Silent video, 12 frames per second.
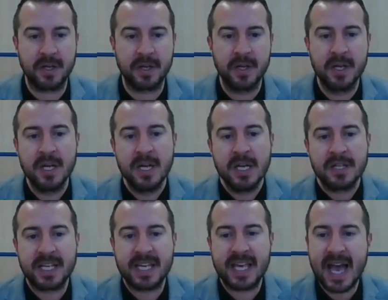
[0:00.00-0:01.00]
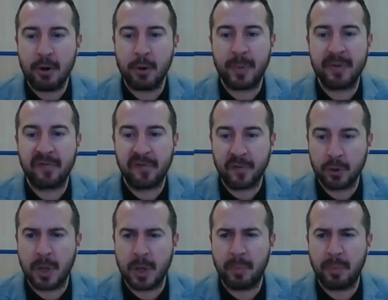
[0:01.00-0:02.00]
to get up in
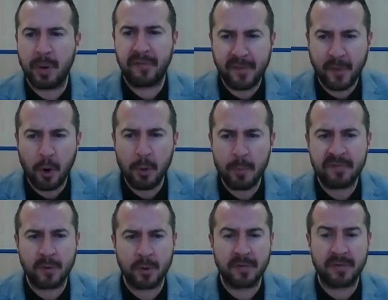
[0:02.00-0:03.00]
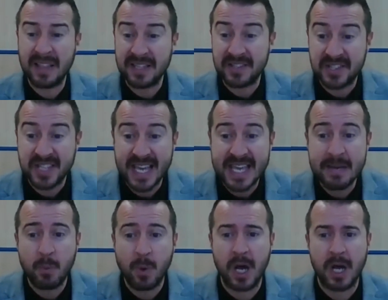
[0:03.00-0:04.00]
front and perform in front of, and the
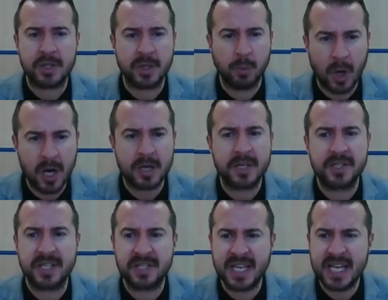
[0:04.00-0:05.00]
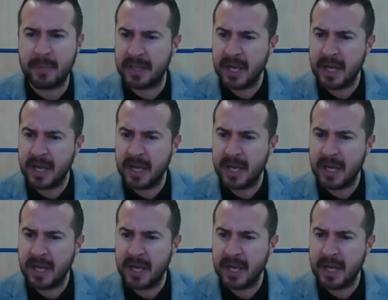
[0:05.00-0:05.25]
teamwork to work as a team.